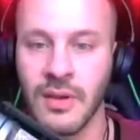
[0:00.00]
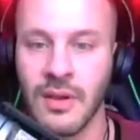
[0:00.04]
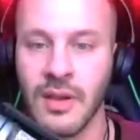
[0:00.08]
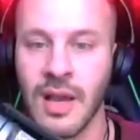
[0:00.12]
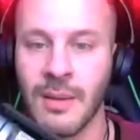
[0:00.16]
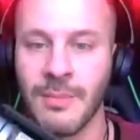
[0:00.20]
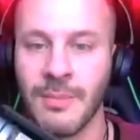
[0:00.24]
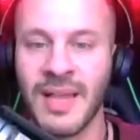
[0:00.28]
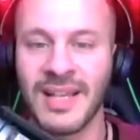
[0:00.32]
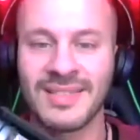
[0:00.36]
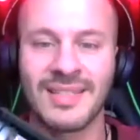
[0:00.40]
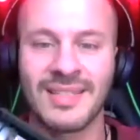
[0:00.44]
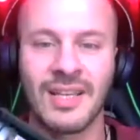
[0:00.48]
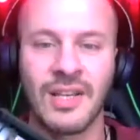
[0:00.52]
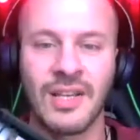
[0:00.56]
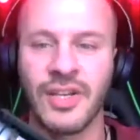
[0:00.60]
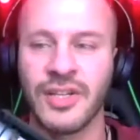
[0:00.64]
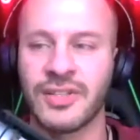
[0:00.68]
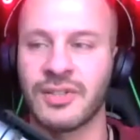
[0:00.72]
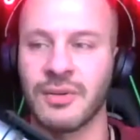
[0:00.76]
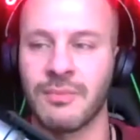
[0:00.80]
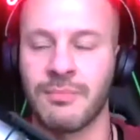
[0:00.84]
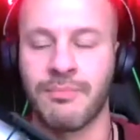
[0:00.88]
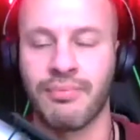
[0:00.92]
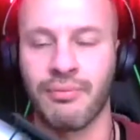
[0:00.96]
I'm not telling you
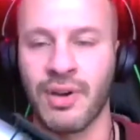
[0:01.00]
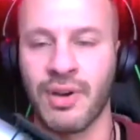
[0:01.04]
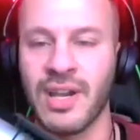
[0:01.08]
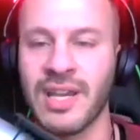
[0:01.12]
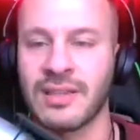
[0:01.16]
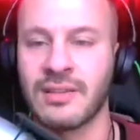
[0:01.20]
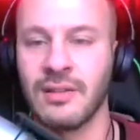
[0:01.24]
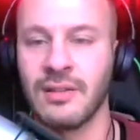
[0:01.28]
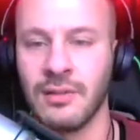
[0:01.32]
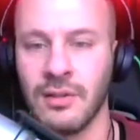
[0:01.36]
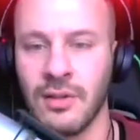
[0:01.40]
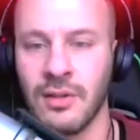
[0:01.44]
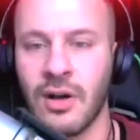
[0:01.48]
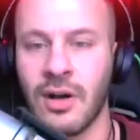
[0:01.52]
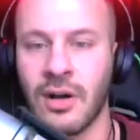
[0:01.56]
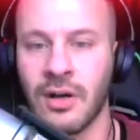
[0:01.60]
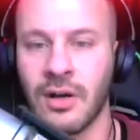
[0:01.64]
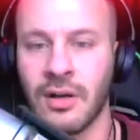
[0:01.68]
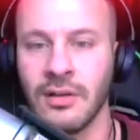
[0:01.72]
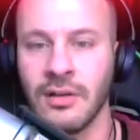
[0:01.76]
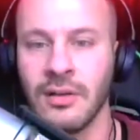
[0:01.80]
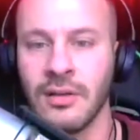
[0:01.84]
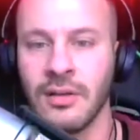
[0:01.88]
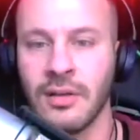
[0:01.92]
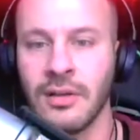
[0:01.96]
to break the
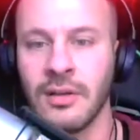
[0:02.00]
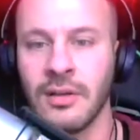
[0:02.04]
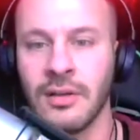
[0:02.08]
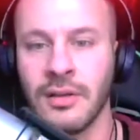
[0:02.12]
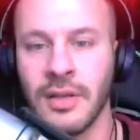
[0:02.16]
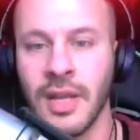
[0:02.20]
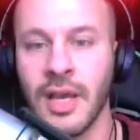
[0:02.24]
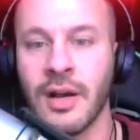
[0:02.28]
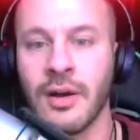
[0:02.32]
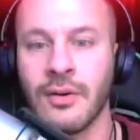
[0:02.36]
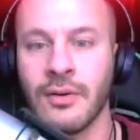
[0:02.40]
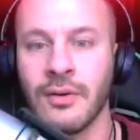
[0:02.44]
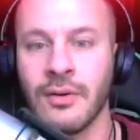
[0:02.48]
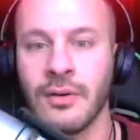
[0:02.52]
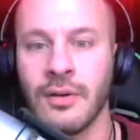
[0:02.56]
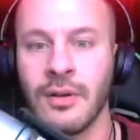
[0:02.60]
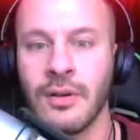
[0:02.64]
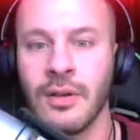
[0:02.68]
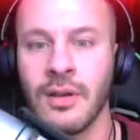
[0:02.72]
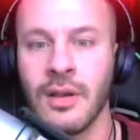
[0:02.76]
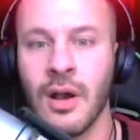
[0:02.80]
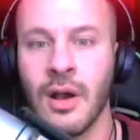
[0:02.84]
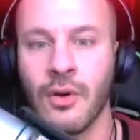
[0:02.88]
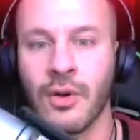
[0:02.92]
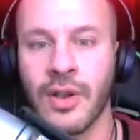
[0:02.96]
law. No.
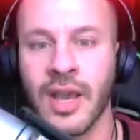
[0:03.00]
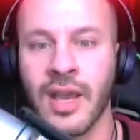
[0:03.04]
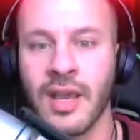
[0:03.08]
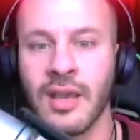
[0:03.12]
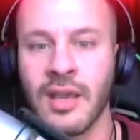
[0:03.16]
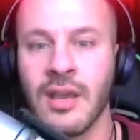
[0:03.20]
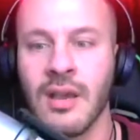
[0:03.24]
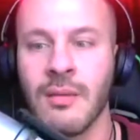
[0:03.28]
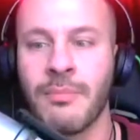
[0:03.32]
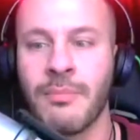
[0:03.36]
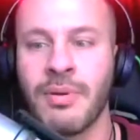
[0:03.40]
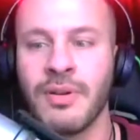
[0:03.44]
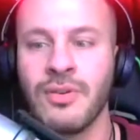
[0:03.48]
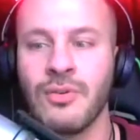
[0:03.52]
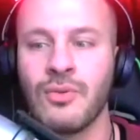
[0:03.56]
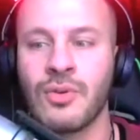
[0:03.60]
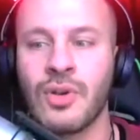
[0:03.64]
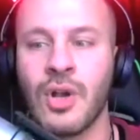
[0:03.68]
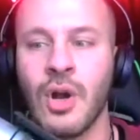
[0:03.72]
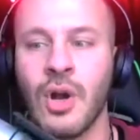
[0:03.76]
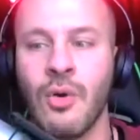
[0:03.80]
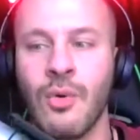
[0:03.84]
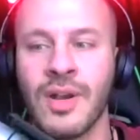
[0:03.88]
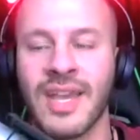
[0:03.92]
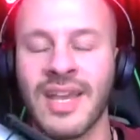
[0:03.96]
Okay. But you
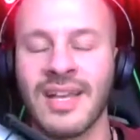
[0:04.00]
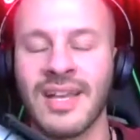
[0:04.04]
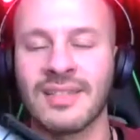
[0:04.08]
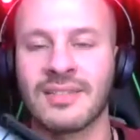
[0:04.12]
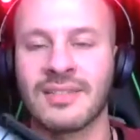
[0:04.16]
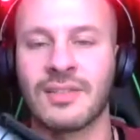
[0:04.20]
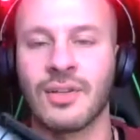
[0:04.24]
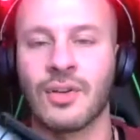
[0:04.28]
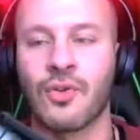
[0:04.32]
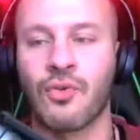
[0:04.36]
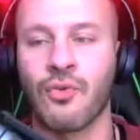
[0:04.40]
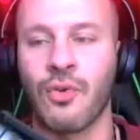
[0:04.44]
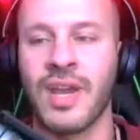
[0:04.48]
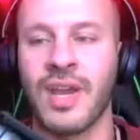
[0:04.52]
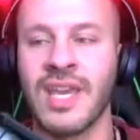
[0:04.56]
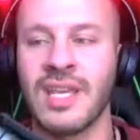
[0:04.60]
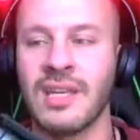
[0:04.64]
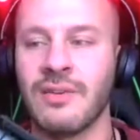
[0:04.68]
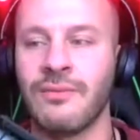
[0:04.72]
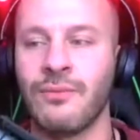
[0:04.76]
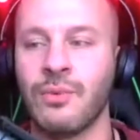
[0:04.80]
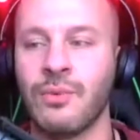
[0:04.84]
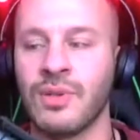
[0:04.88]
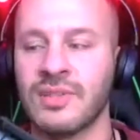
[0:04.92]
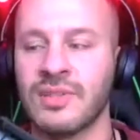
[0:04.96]
go against the grain
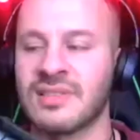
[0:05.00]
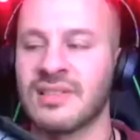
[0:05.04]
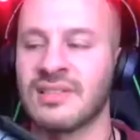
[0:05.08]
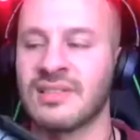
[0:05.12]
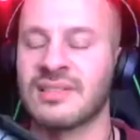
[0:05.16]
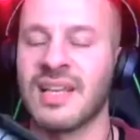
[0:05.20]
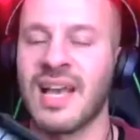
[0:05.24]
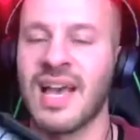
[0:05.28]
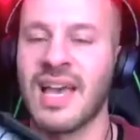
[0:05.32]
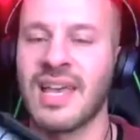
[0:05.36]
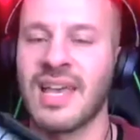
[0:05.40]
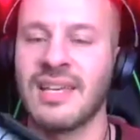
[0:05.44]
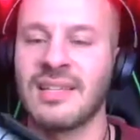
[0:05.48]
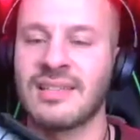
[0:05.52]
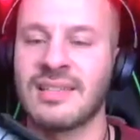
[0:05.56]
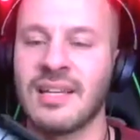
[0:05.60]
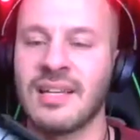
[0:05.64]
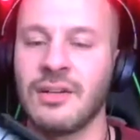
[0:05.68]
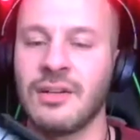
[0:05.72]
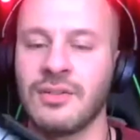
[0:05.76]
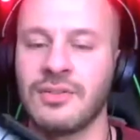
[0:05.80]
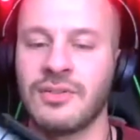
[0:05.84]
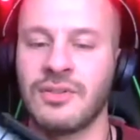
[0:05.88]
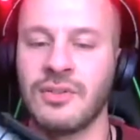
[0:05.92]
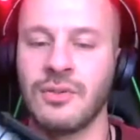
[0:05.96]
of what society
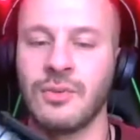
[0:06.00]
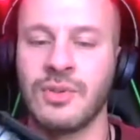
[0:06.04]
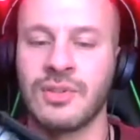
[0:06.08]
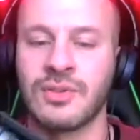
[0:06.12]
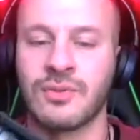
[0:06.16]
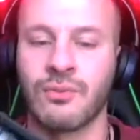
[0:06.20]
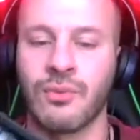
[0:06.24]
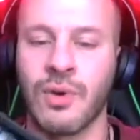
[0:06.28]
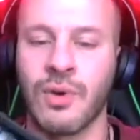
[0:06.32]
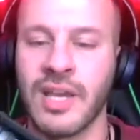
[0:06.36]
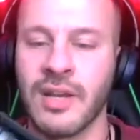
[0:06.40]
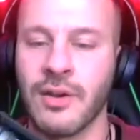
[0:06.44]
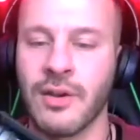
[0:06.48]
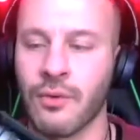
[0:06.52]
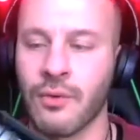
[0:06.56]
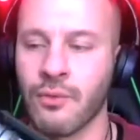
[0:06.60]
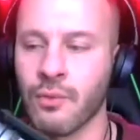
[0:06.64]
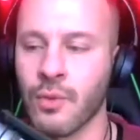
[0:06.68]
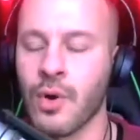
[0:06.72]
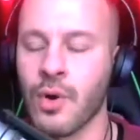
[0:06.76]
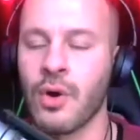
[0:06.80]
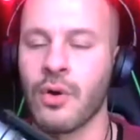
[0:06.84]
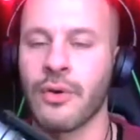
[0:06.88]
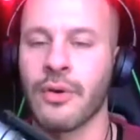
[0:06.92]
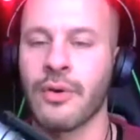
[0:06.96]
tells you is right or
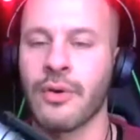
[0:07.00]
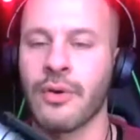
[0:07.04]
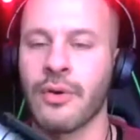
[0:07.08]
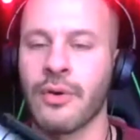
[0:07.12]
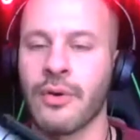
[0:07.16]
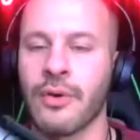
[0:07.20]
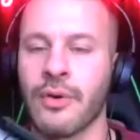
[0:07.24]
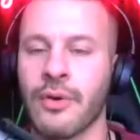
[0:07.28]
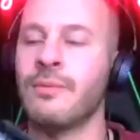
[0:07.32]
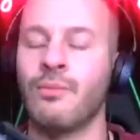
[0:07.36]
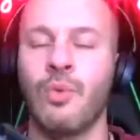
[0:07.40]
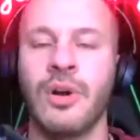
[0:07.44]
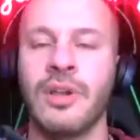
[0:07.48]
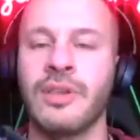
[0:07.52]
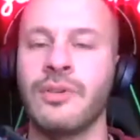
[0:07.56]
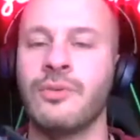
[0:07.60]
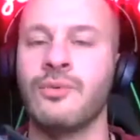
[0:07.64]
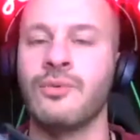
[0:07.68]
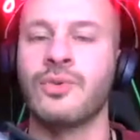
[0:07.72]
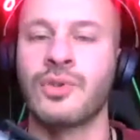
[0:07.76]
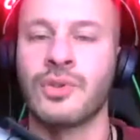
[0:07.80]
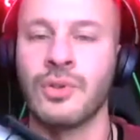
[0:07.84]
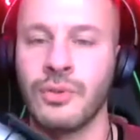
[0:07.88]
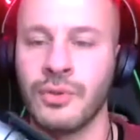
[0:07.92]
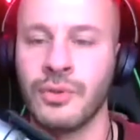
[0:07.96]
wrong or, and what you
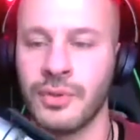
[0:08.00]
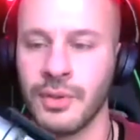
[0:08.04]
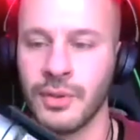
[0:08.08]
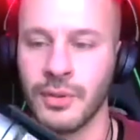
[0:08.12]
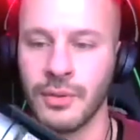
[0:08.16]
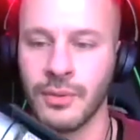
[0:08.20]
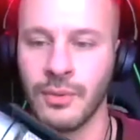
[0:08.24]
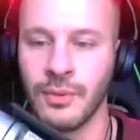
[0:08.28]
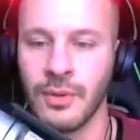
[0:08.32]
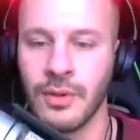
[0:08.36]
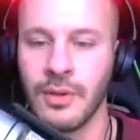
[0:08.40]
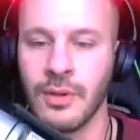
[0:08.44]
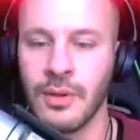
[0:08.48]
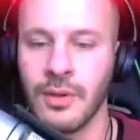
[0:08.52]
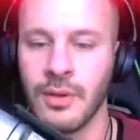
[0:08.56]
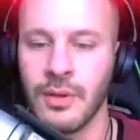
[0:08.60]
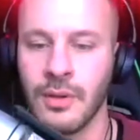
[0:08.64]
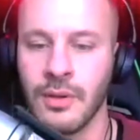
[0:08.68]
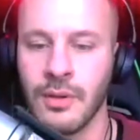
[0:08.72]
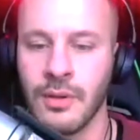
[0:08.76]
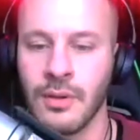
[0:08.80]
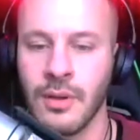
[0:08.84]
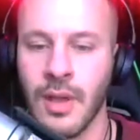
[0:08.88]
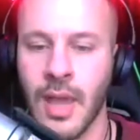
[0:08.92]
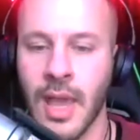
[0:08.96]
should do
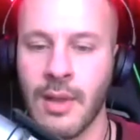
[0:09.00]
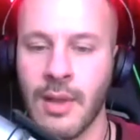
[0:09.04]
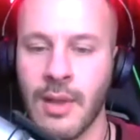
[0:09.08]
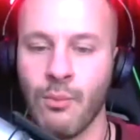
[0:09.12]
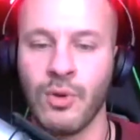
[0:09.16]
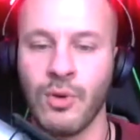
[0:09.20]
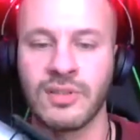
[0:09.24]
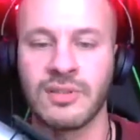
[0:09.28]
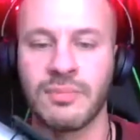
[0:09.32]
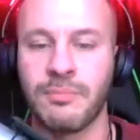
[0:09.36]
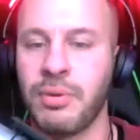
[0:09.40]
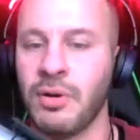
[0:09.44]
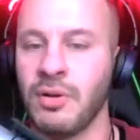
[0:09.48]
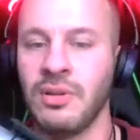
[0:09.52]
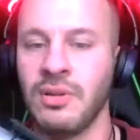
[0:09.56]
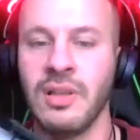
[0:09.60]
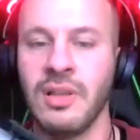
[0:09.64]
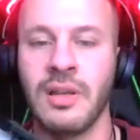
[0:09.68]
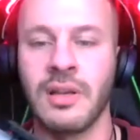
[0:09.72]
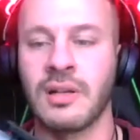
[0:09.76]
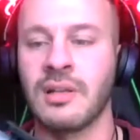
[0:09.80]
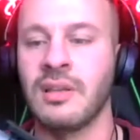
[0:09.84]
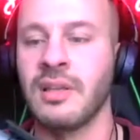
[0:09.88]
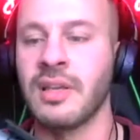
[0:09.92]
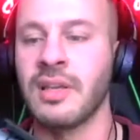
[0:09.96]
and what's
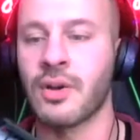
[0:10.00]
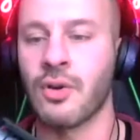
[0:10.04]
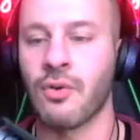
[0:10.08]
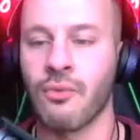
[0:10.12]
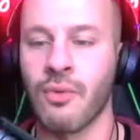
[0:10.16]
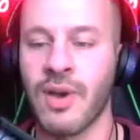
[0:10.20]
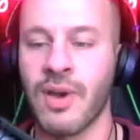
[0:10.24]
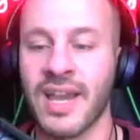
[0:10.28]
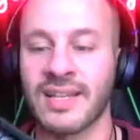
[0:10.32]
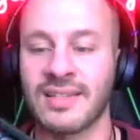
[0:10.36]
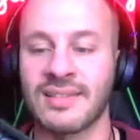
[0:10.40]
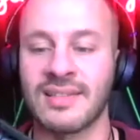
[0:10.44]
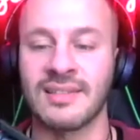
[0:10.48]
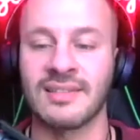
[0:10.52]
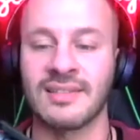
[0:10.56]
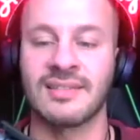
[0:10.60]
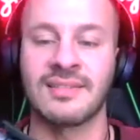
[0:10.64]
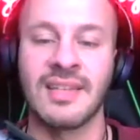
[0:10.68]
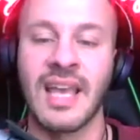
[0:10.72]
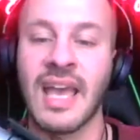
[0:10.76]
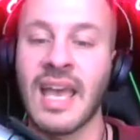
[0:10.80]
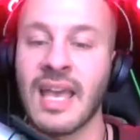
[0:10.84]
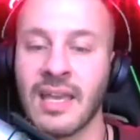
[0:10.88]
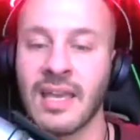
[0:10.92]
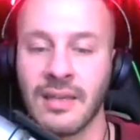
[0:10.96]
politically correct to
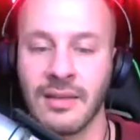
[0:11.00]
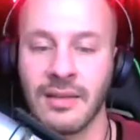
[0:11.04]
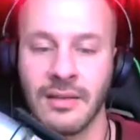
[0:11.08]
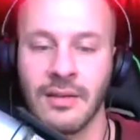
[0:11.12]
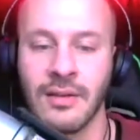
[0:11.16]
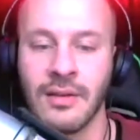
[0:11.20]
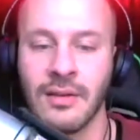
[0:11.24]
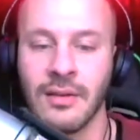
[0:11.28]
say.